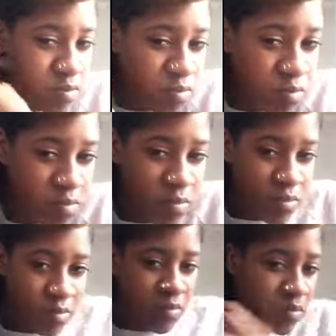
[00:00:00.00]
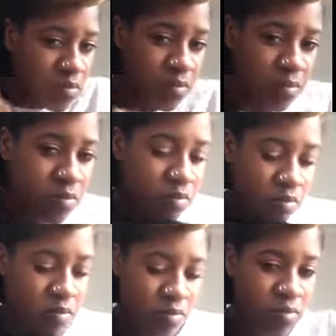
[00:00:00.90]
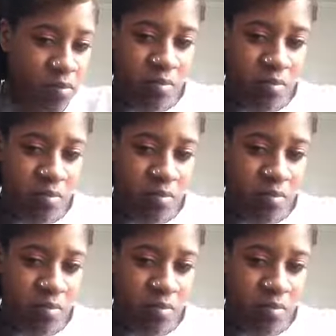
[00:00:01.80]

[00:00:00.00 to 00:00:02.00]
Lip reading: kink-align braid on the bottom.